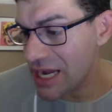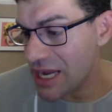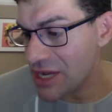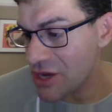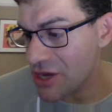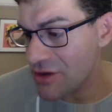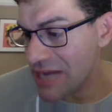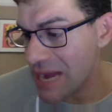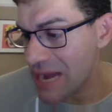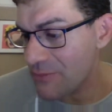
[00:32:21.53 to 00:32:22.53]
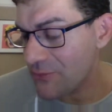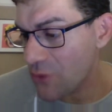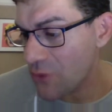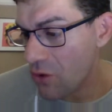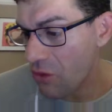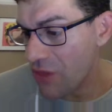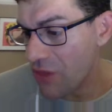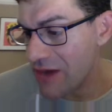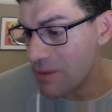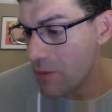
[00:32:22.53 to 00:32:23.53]
you came 4th
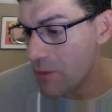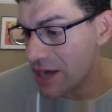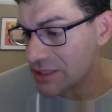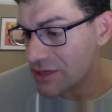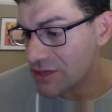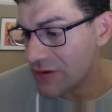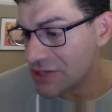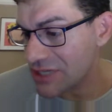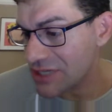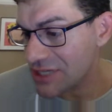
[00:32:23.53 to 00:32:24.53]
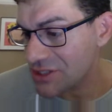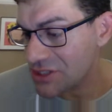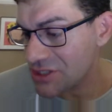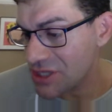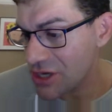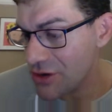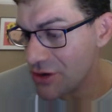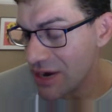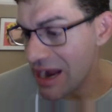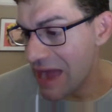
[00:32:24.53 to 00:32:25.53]
there in Wales. Congratulations to
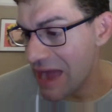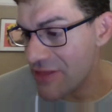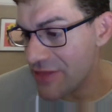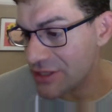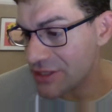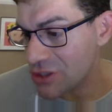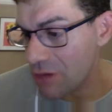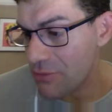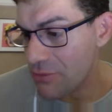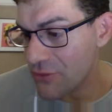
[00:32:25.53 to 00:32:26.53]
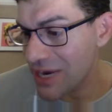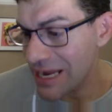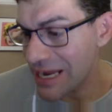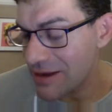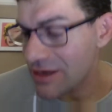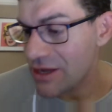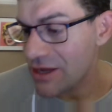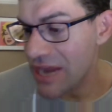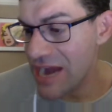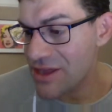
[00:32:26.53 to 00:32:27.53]
you. And then the top 3
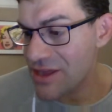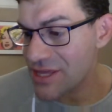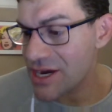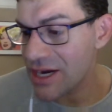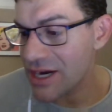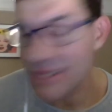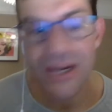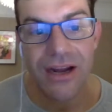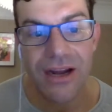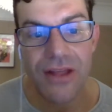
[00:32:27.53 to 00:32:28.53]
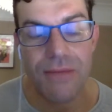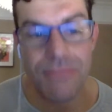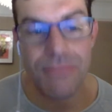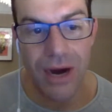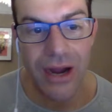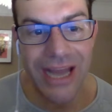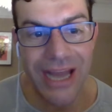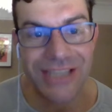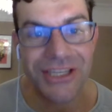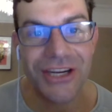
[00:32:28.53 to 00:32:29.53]
in 3rd, the
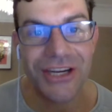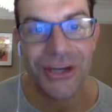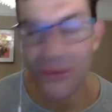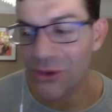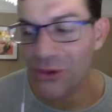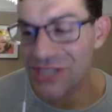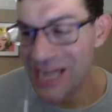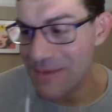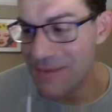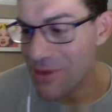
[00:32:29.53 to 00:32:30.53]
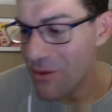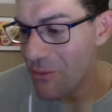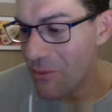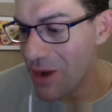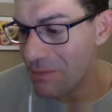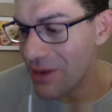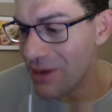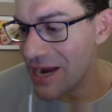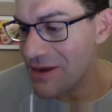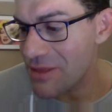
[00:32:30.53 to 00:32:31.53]
Margate Core Team. Well
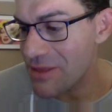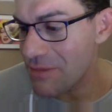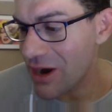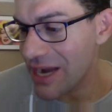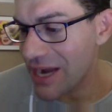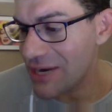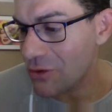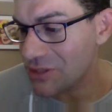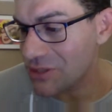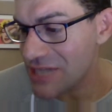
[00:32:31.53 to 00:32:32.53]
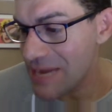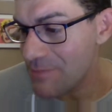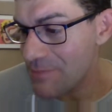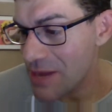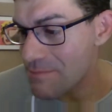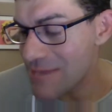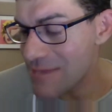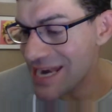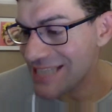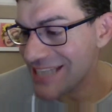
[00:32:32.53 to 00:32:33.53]
played, the Margate Core Team.
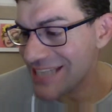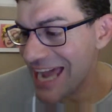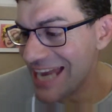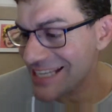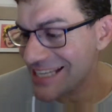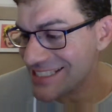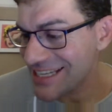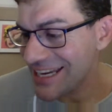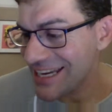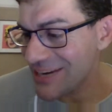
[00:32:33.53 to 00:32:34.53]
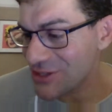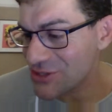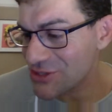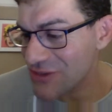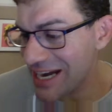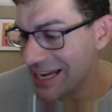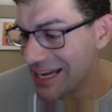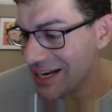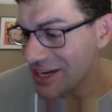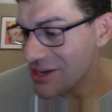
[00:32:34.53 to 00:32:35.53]
Melissa Ellis in
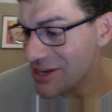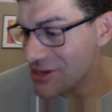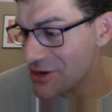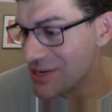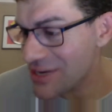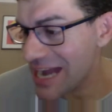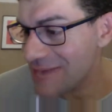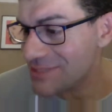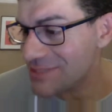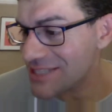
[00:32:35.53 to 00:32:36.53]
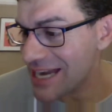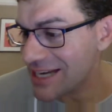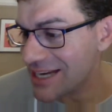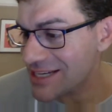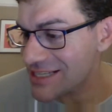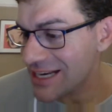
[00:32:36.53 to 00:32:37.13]
Australia, you came 2nd.